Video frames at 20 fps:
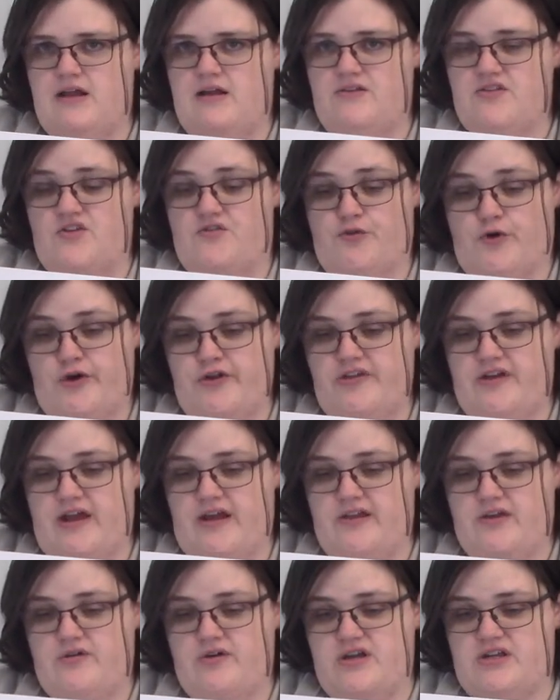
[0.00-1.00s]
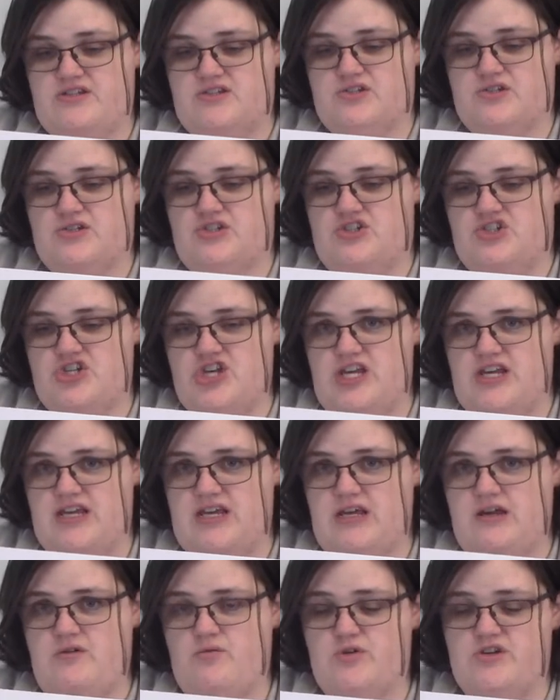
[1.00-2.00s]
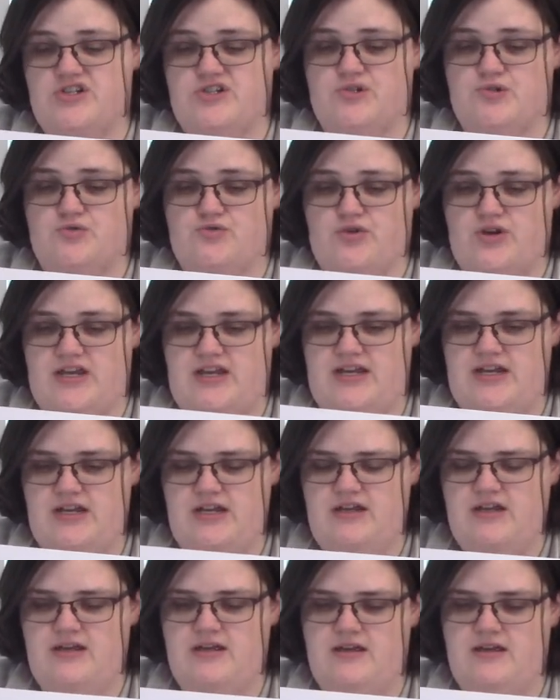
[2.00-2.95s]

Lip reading: The fourth color is G, which is green.